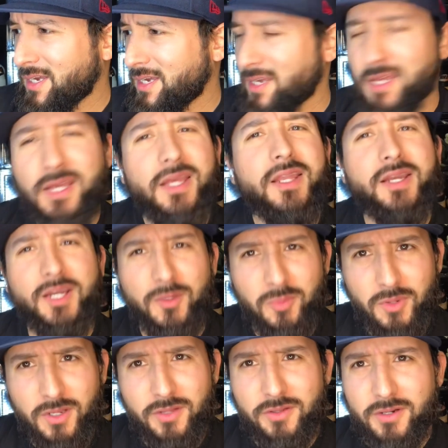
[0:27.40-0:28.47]
and a couple
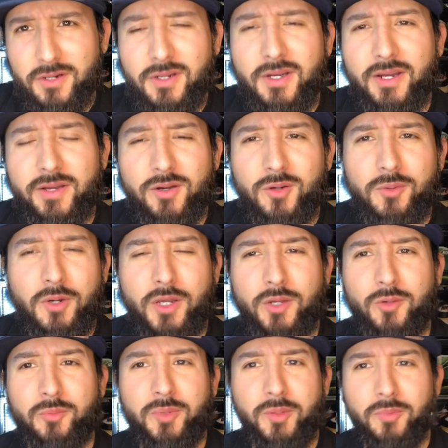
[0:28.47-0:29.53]
other. I
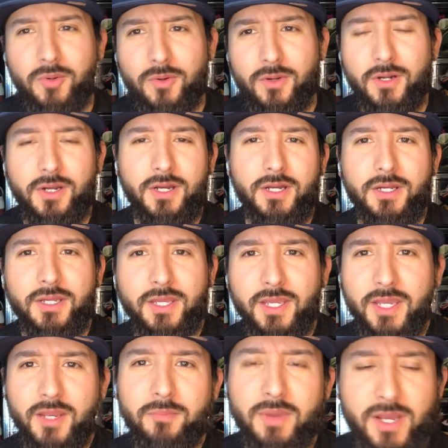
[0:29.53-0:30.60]
hope people are
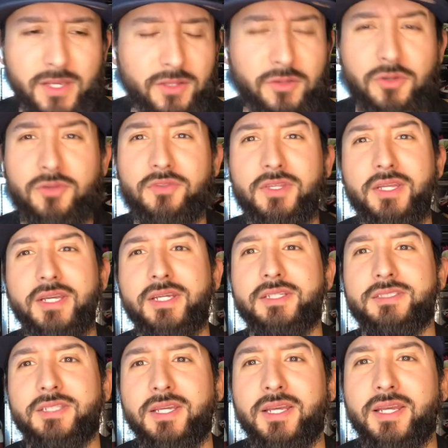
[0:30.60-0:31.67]
getting back in the groove of things
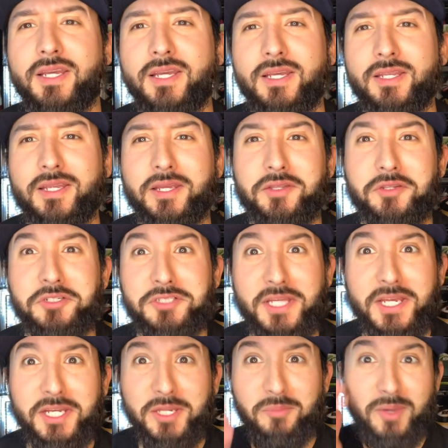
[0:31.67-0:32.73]
and getting their
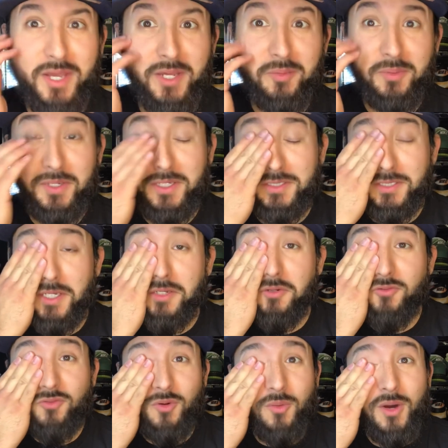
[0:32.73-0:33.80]
sanity back, because I know
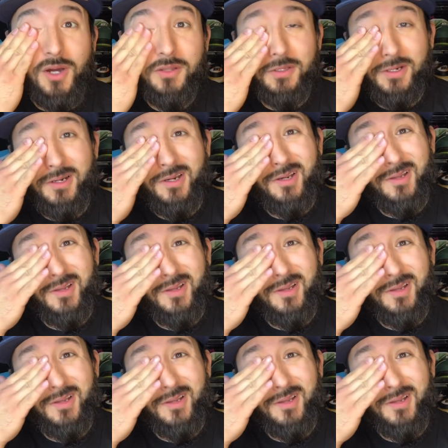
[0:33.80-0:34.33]
for a while there,